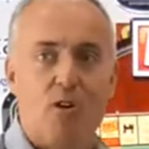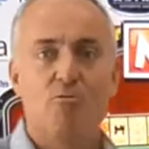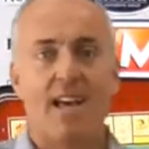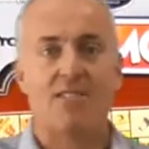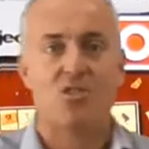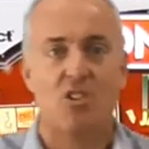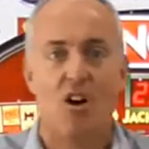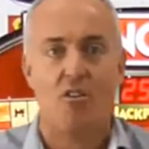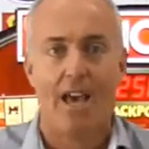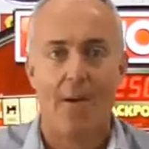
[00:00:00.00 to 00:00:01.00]
roll down
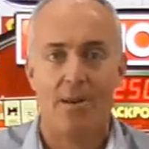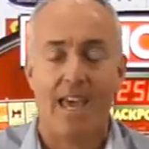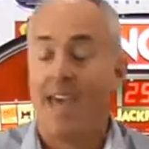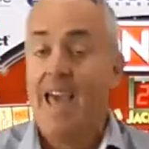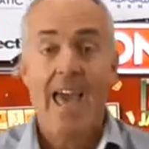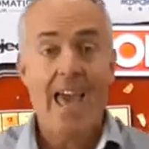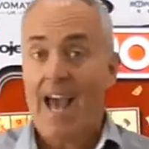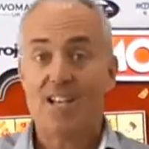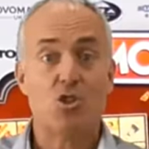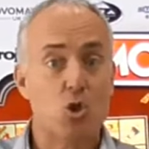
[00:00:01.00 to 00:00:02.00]
style cabinet. It
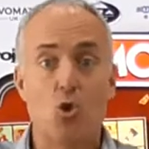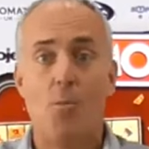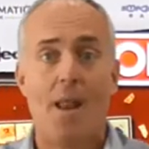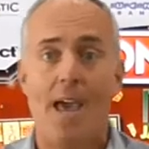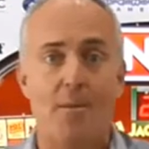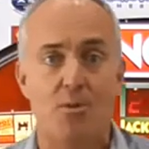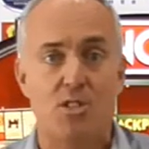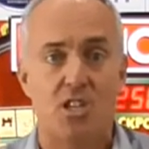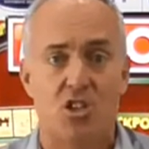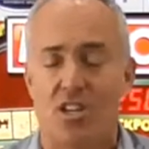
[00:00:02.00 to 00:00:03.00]
has two playing
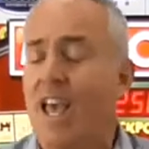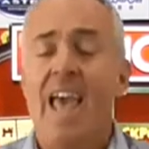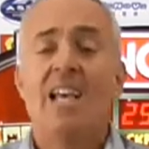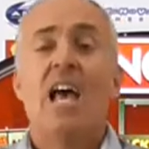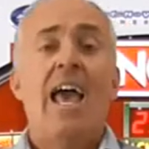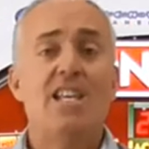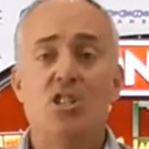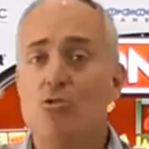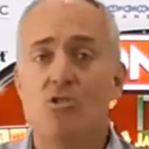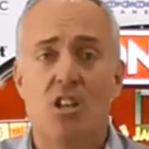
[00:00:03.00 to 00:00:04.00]
positions. It
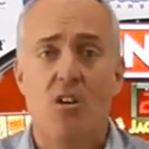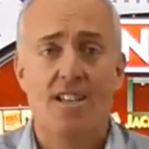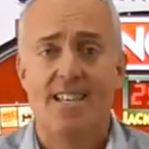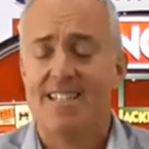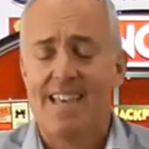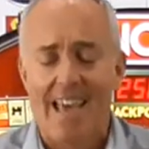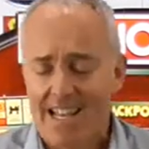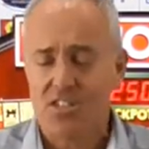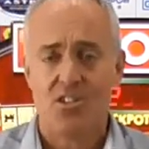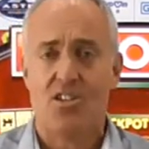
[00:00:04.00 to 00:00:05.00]
utilises the
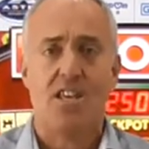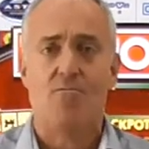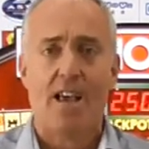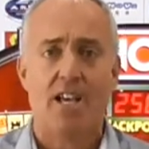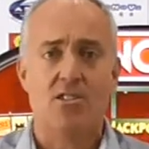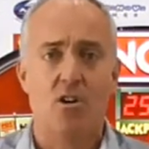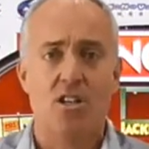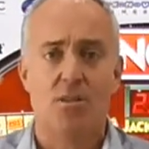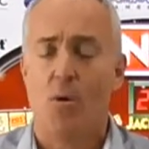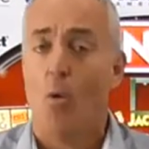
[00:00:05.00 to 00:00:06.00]
instantly
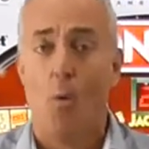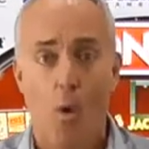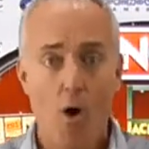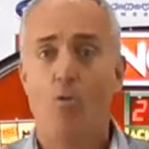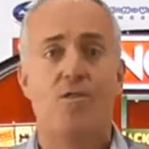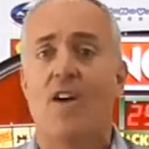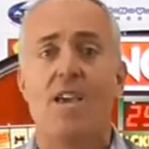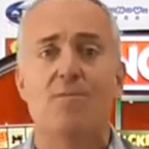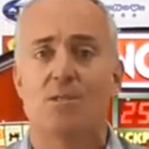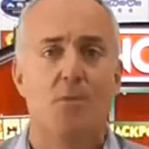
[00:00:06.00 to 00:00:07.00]
recognisable world
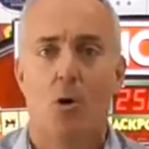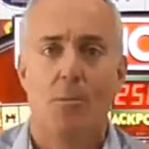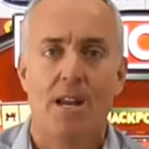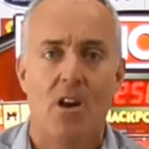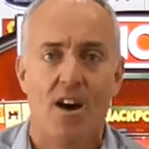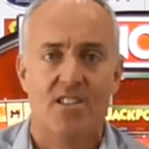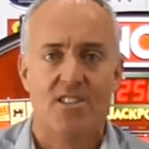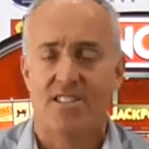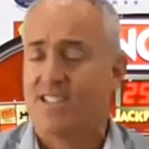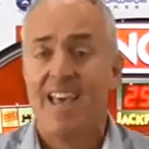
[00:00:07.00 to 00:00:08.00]
famous Monopoly
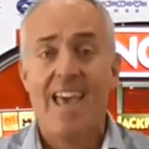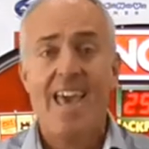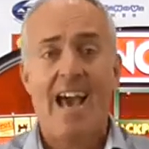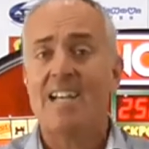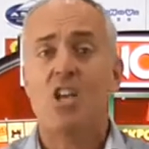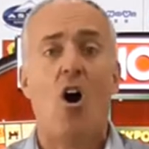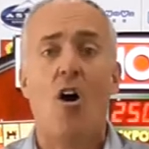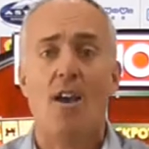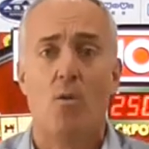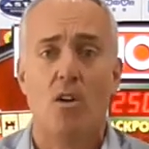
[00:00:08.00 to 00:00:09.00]
licence. It has
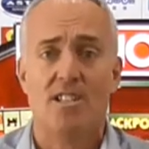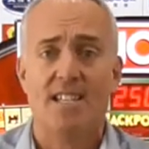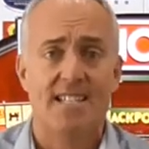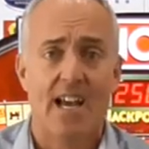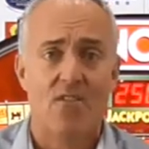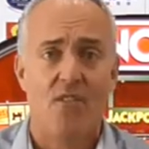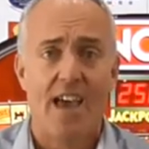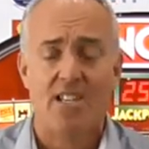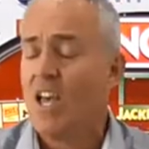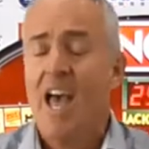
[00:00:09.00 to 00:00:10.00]
high quality sound
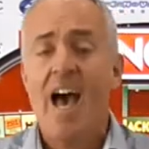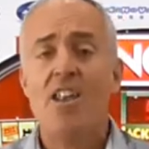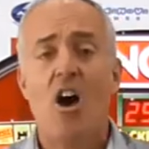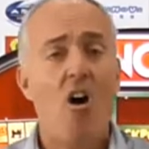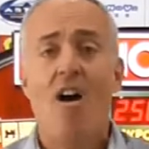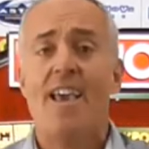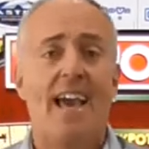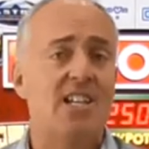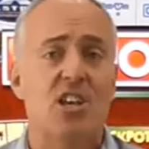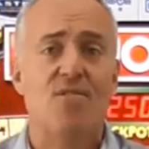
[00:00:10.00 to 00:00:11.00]
effects and eye
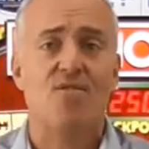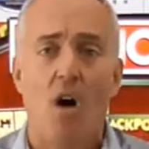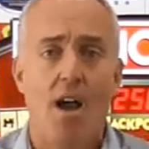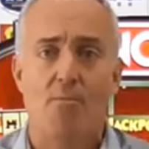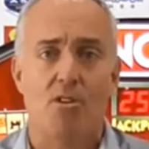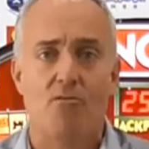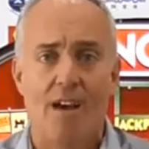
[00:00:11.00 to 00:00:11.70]
catching vibrant